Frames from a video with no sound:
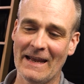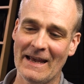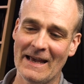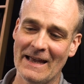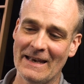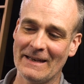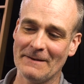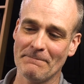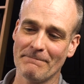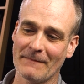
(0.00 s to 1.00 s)
and
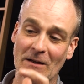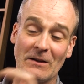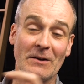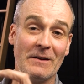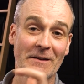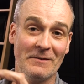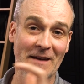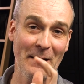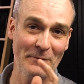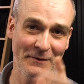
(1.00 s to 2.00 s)
clearly there's
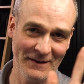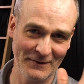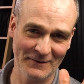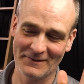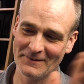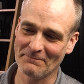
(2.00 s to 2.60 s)
damage to